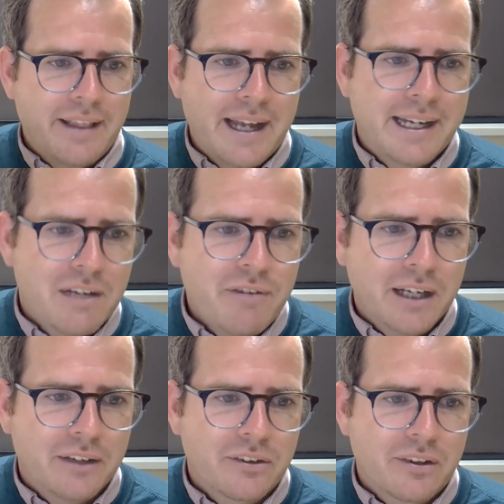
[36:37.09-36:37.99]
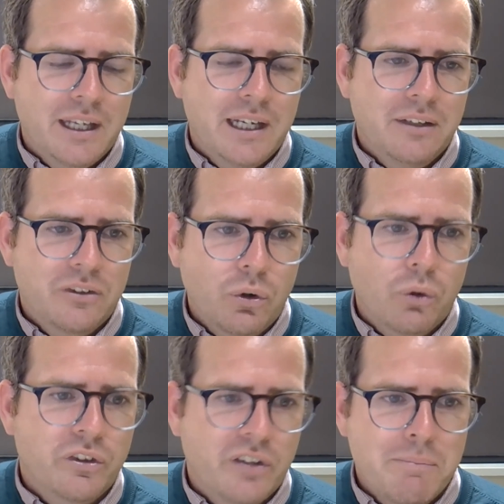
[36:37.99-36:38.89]
they're giving us the
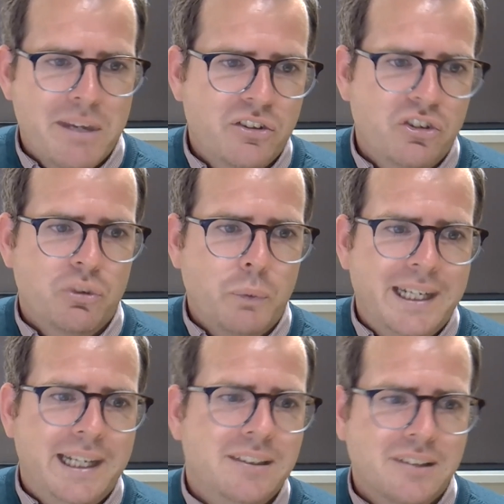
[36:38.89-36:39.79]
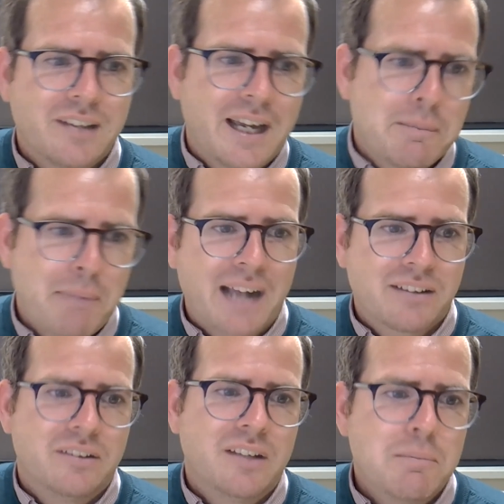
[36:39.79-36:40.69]
stories and the messages we need to take back
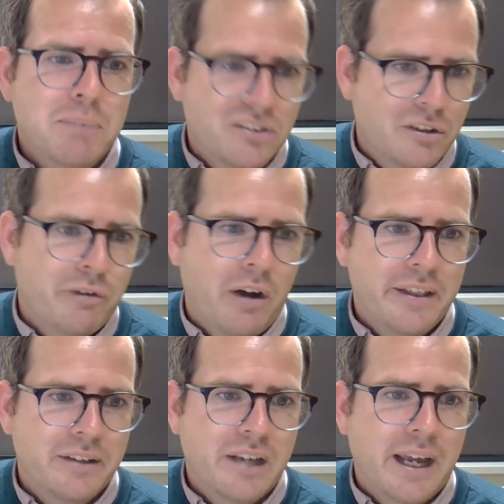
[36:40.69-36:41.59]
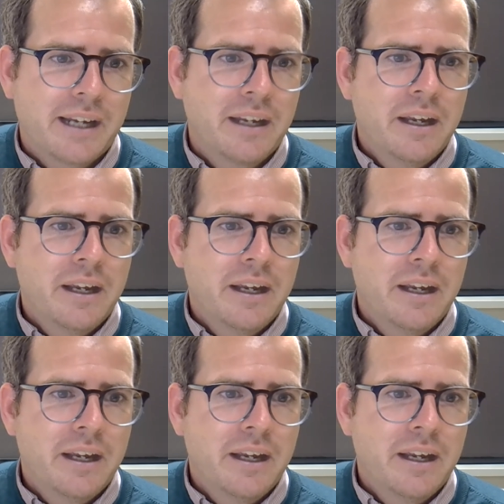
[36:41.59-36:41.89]
to demystify the tech